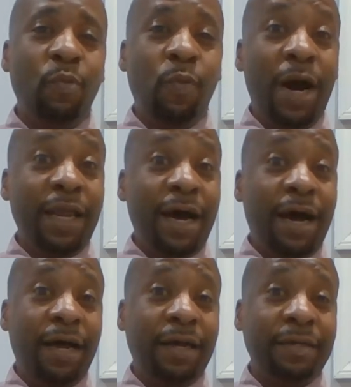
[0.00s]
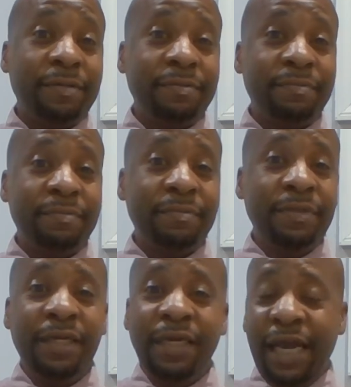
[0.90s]
Voila.
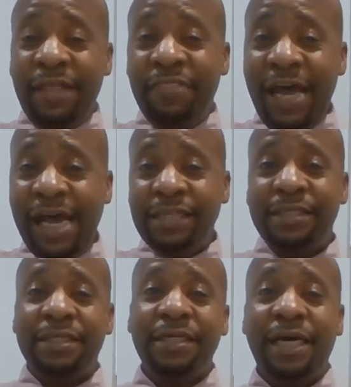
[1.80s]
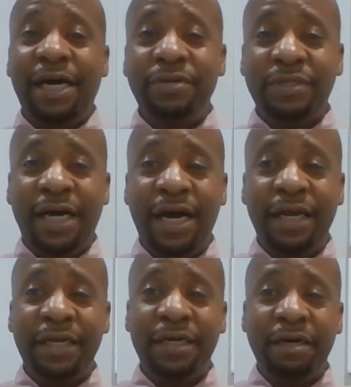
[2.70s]
And that's how you
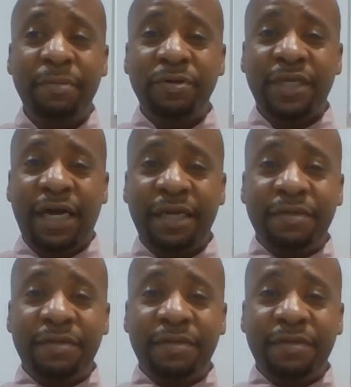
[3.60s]
tie a bow tie.